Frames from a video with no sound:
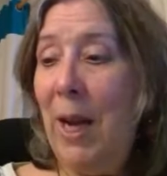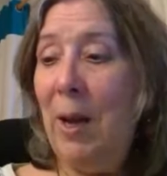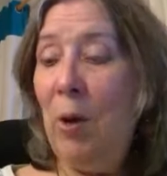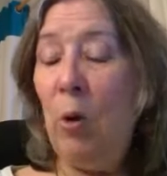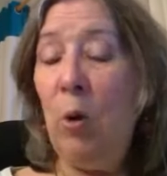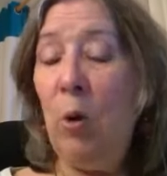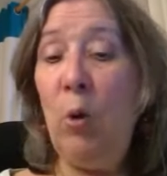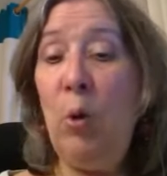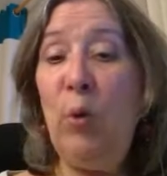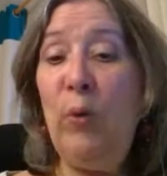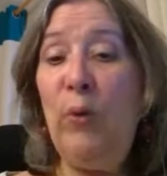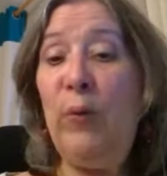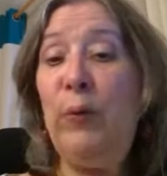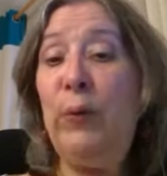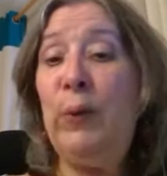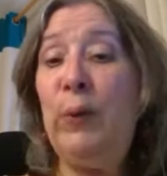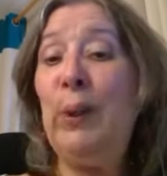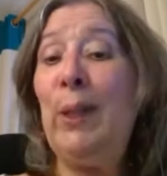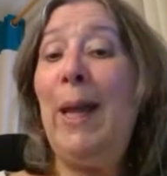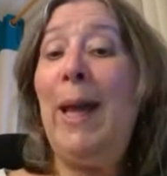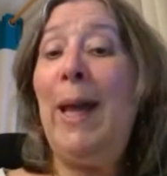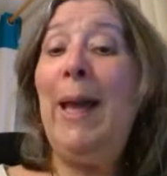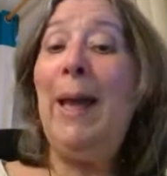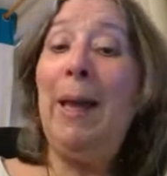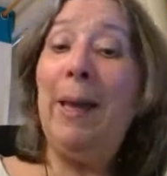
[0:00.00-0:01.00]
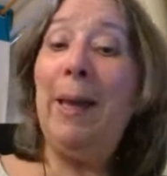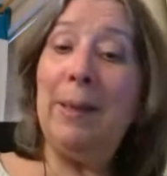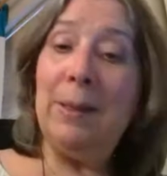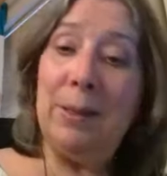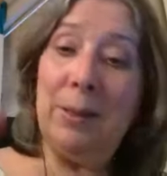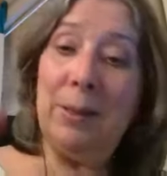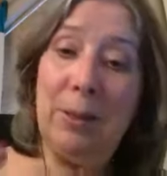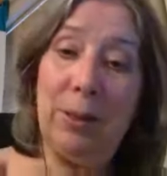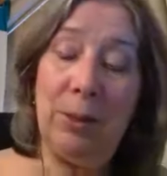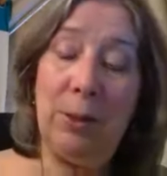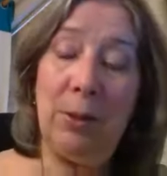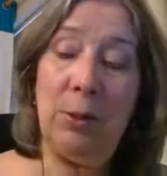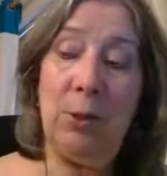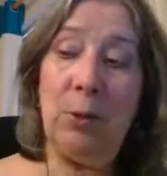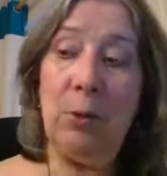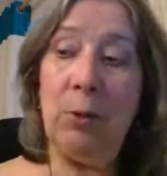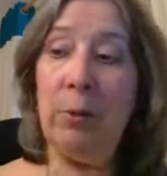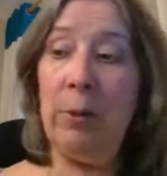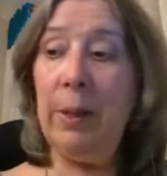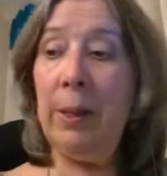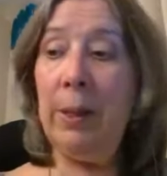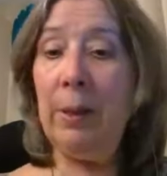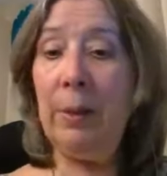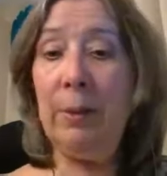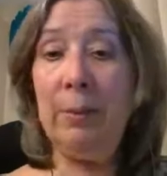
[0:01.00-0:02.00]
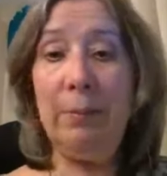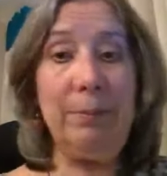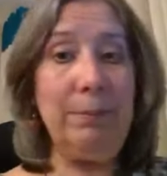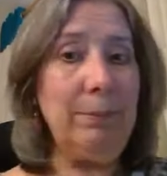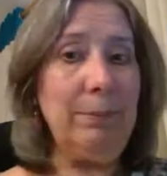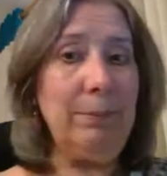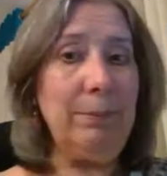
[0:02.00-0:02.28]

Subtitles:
who fled during